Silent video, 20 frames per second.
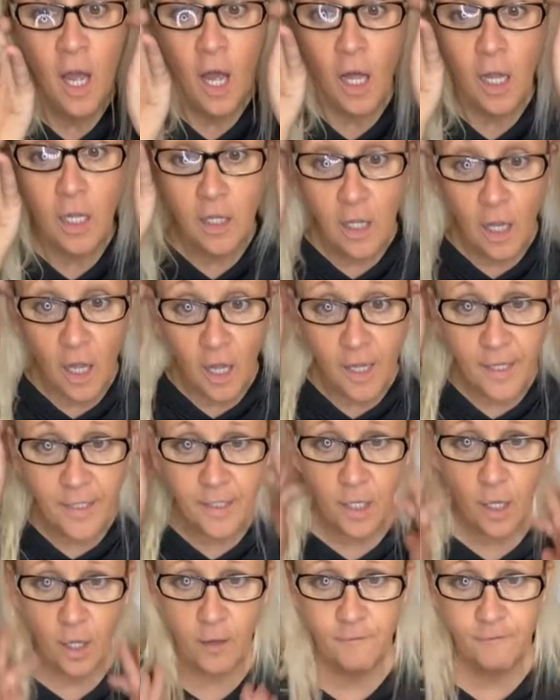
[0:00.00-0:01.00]
a lot
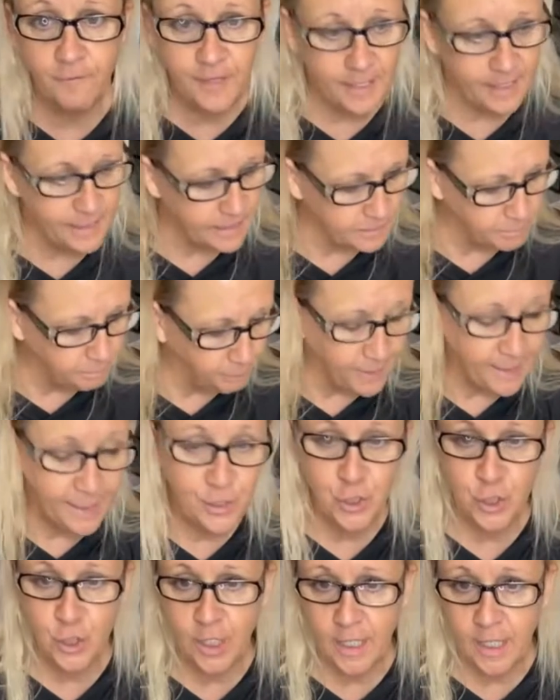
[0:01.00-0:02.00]
of these
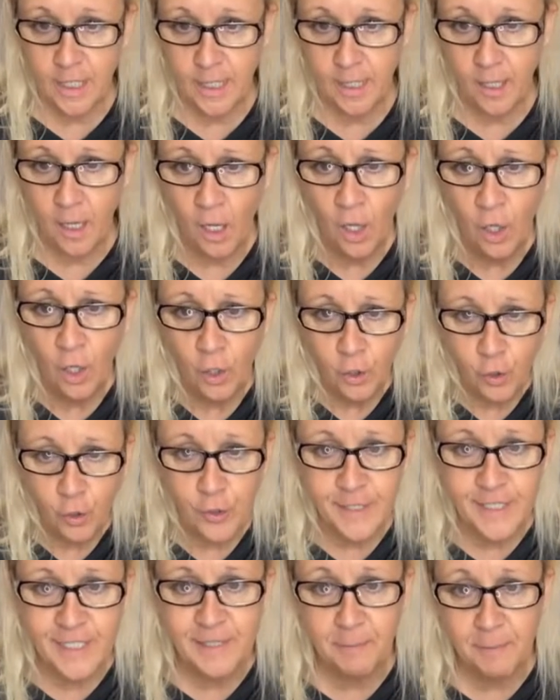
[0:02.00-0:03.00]
beachy
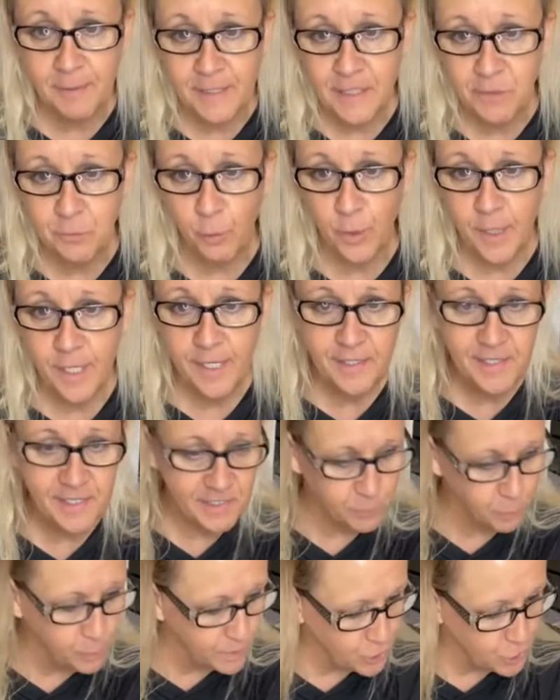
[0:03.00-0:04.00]
Christmas
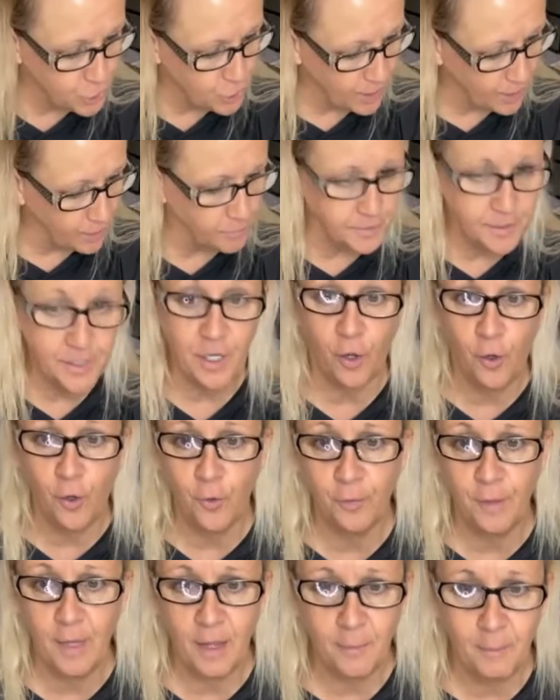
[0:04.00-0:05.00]
wreaths with shells
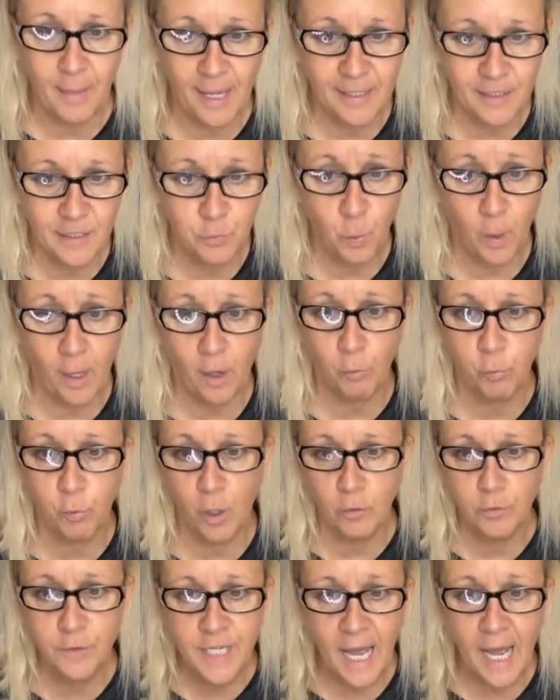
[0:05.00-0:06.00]
on them as well.
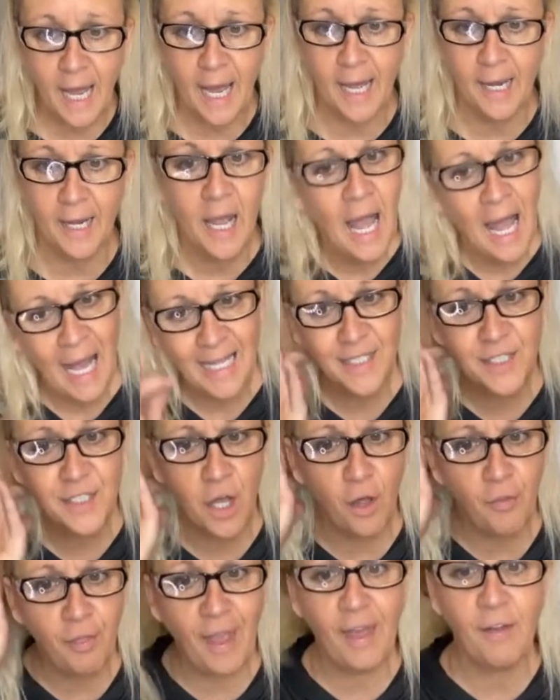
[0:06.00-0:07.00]
Roll Tide. I
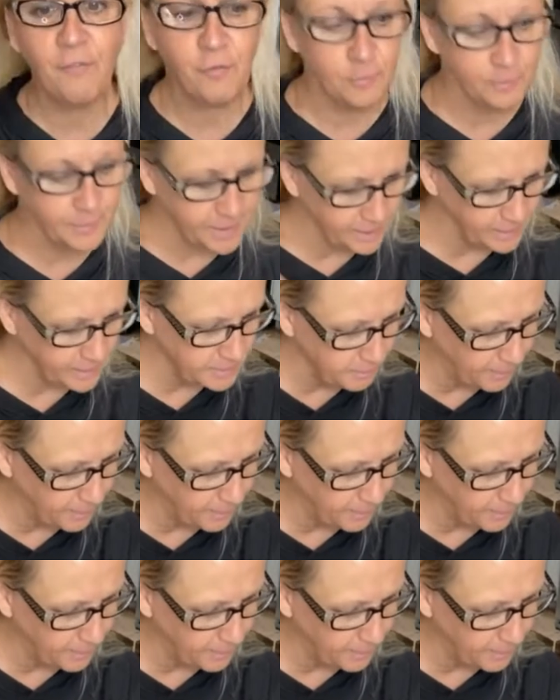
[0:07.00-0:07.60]
saw that from 6